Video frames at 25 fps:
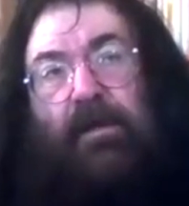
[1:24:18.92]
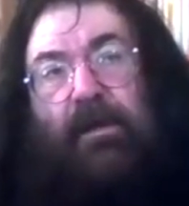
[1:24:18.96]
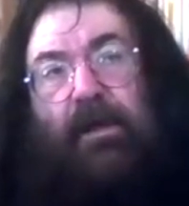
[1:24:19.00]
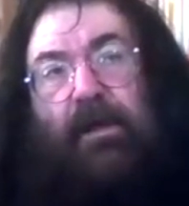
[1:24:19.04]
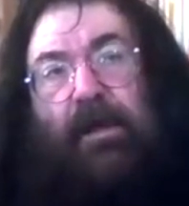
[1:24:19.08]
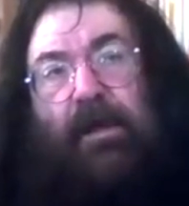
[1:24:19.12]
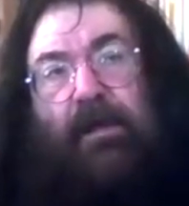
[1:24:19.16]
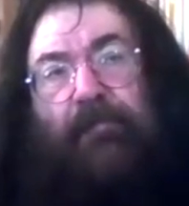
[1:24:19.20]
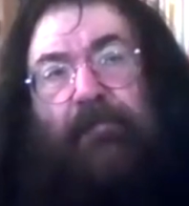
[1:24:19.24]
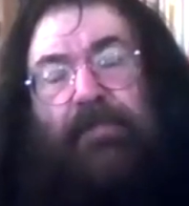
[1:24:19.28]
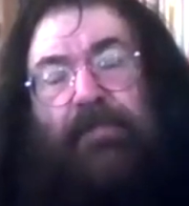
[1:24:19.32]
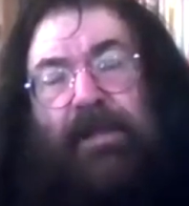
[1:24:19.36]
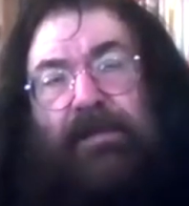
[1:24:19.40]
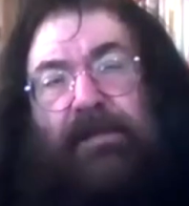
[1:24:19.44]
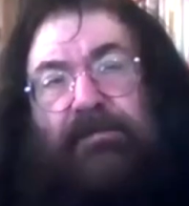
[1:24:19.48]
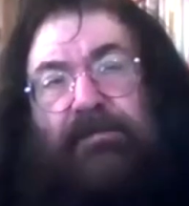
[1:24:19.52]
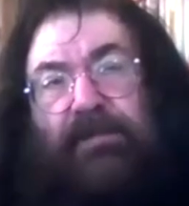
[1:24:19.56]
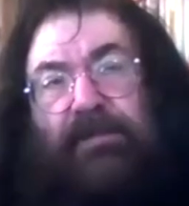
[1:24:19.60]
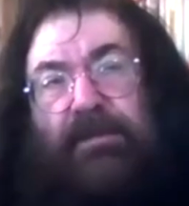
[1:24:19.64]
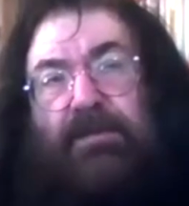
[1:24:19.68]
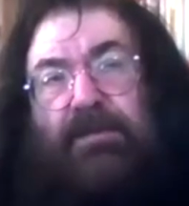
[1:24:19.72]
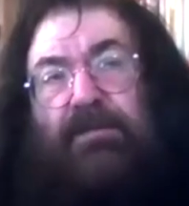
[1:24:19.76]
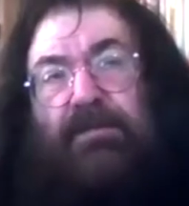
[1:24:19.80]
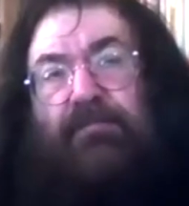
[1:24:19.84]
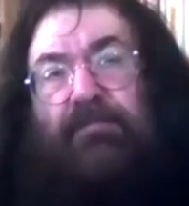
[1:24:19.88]
at
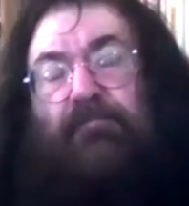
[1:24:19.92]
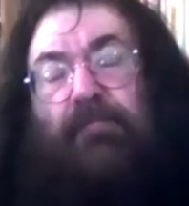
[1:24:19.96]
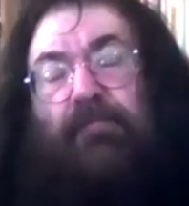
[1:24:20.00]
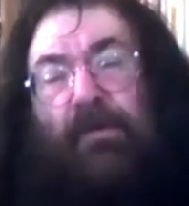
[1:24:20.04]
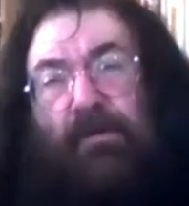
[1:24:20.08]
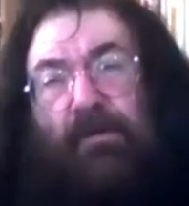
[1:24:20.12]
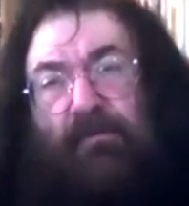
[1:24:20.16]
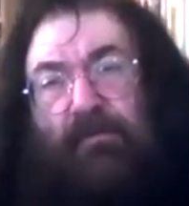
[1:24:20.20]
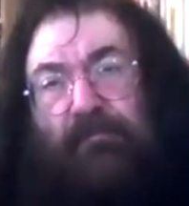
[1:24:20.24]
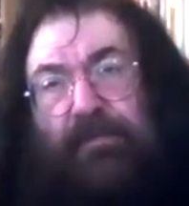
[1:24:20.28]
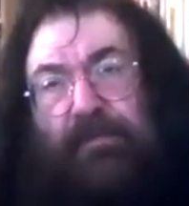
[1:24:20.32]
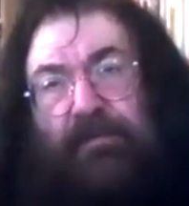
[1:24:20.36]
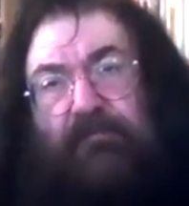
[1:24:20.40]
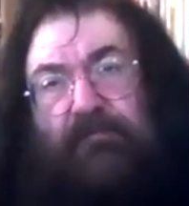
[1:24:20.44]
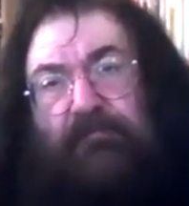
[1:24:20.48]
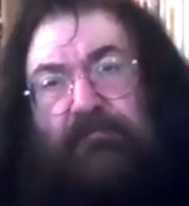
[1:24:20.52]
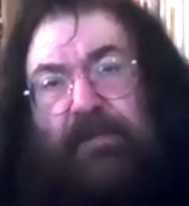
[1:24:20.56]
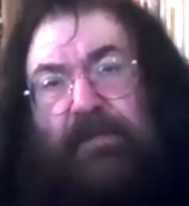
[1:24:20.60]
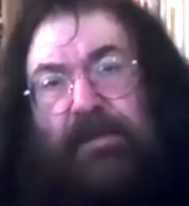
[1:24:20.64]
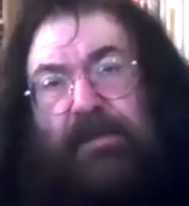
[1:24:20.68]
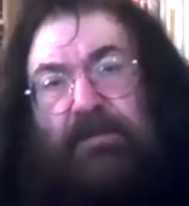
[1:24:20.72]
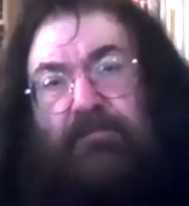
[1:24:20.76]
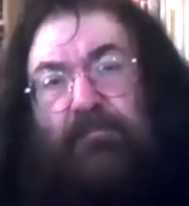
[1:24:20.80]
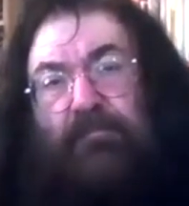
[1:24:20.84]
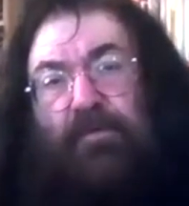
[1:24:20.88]
this moment,
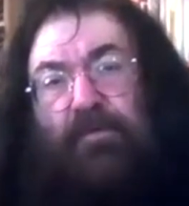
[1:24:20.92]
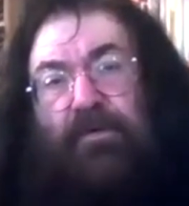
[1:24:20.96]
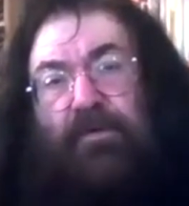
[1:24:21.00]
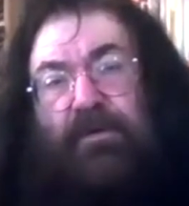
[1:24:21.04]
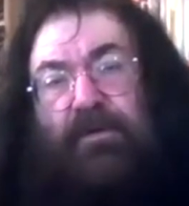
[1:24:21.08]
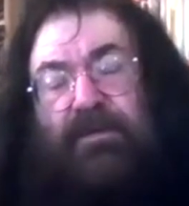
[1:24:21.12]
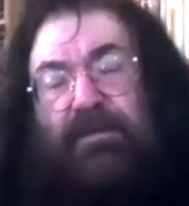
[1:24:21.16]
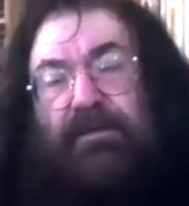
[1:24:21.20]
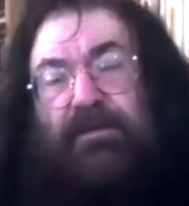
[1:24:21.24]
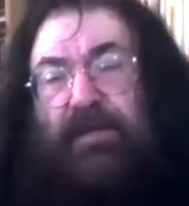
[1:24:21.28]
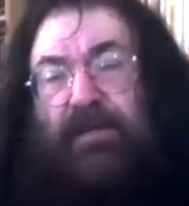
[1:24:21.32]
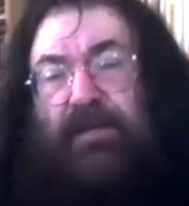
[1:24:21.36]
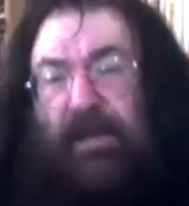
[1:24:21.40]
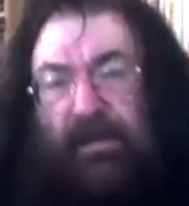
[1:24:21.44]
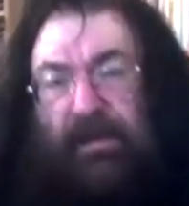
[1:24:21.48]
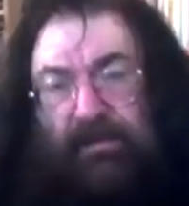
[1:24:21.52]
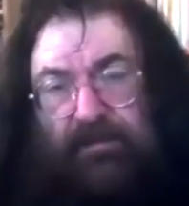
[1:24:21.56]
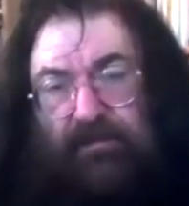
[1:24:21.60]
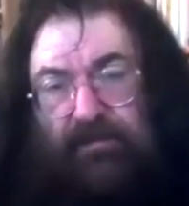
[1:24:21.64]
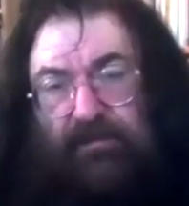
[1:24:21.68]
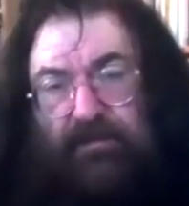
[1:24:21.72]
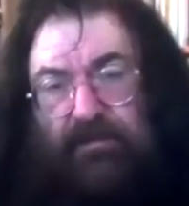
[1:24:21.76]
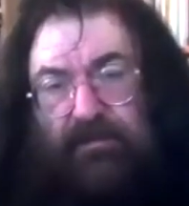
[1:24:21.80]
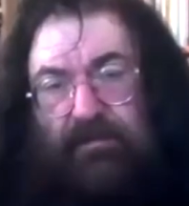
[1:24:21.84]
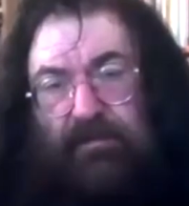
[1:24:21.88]
make more
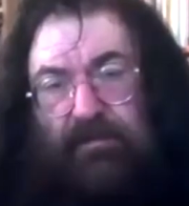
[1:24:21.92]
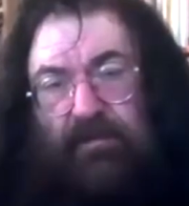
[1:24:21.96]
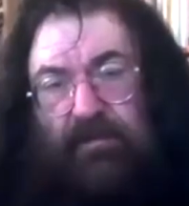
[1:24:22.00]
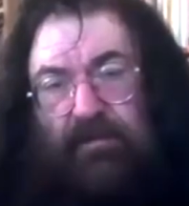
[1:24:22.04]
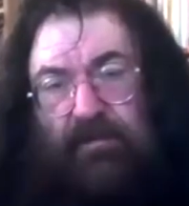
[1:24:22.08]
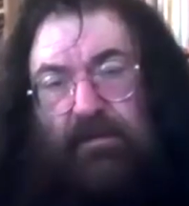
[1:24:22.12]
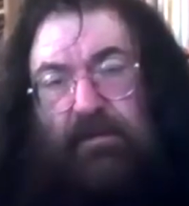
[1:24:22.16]
sense